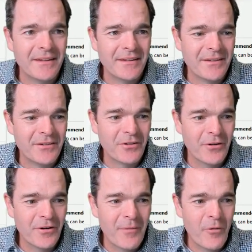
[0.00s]

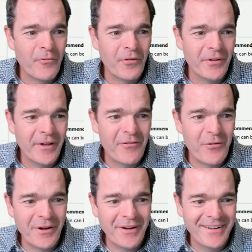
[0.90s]
So I'm hopeful
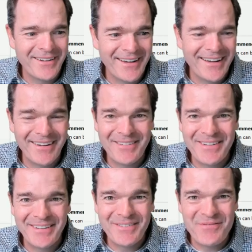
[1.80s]
everyone
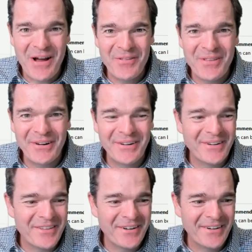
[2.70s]
found
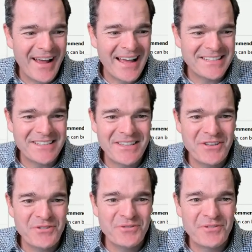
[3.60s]
their assets that you
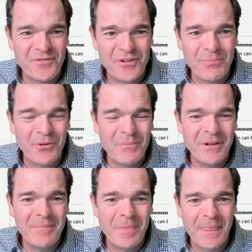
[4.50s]
used for
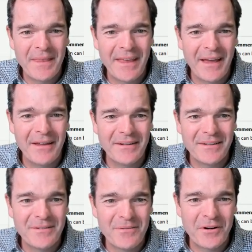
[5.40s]
deployment. And
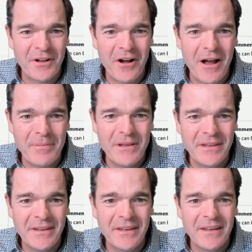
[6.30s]
we're going to
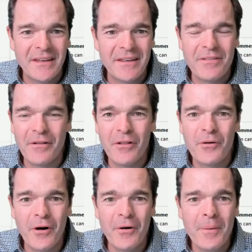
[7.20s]
copy the
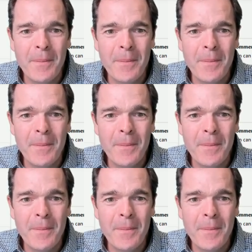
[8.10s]
logo.